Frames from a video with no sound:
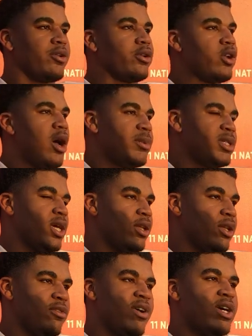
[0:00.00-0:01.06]
You know, I've been taking
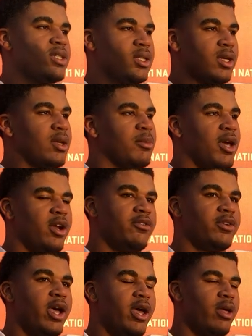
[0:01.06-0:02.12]
the advice and doing better
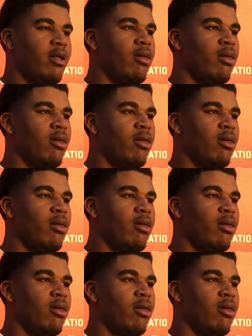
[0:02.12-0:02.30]
every day.